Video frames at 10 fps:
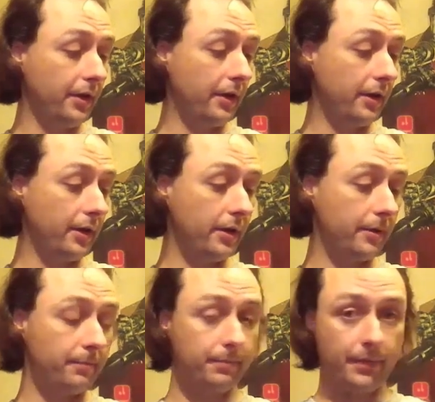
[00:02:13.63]

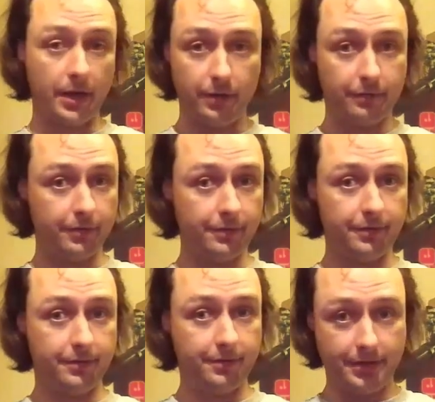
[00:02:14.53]
However,
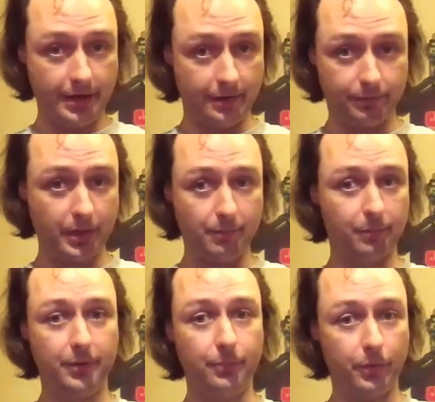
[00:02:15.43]
that
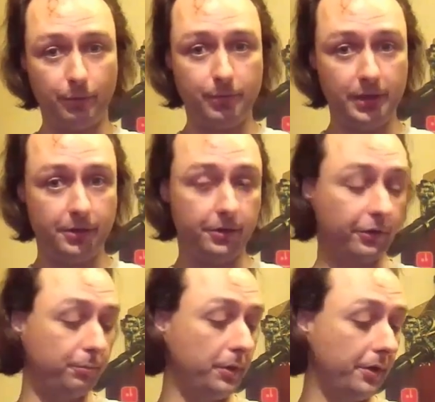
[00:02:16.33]
probably won't be your
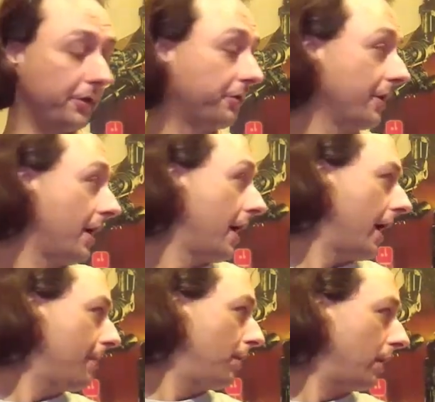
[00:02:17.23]
experience.
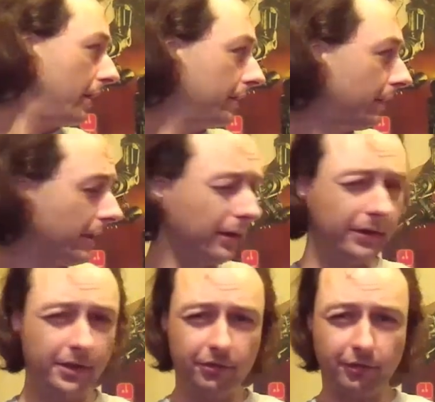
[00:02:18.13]
I bought at
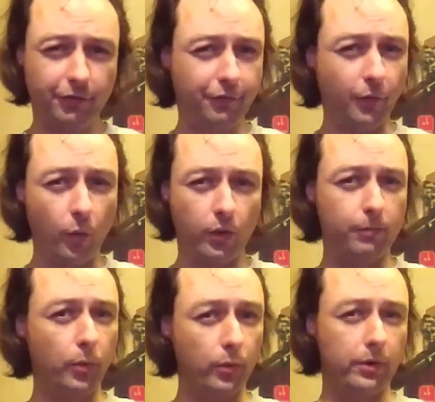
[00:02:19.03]
least 4
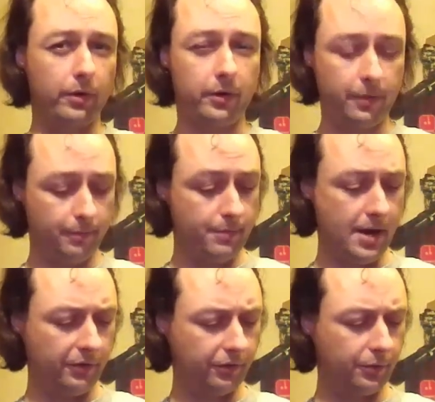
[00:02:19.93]
more
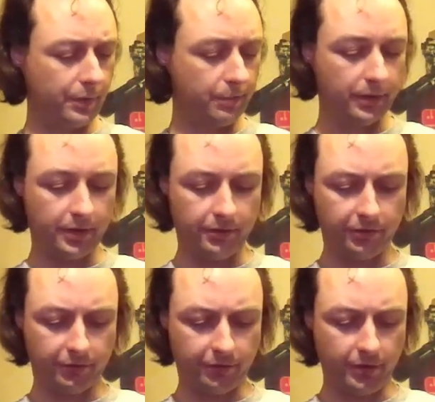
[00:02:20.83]
Master
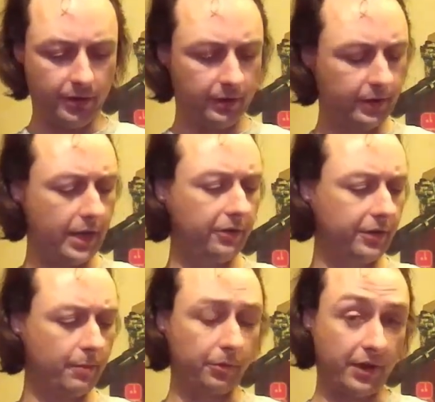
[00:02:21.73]
Replicas
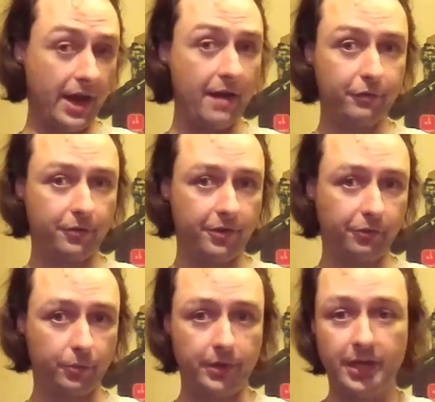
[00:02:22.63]
lightsabers after this
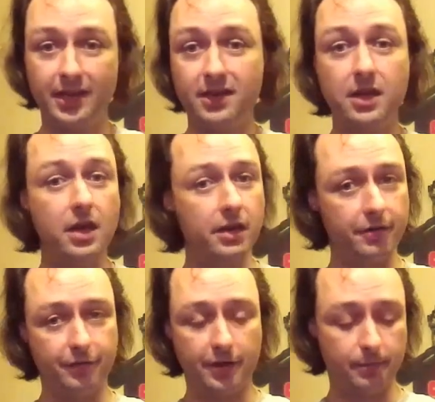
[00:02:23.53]
one, and none
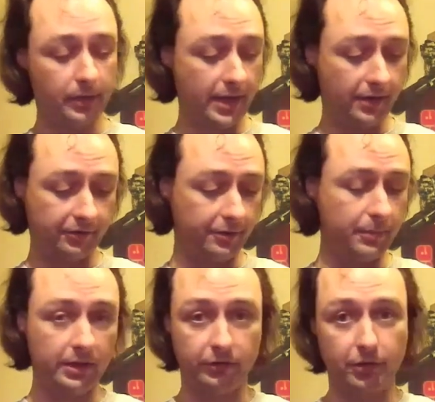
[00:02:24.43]
of them lasted me
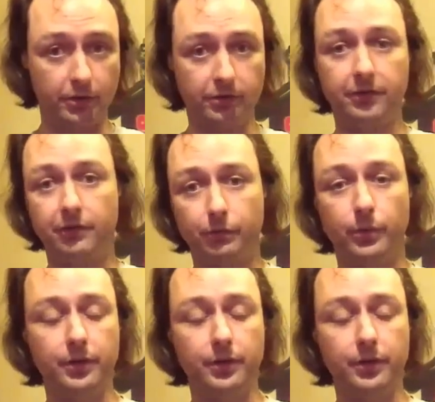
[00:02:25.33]
as long as this one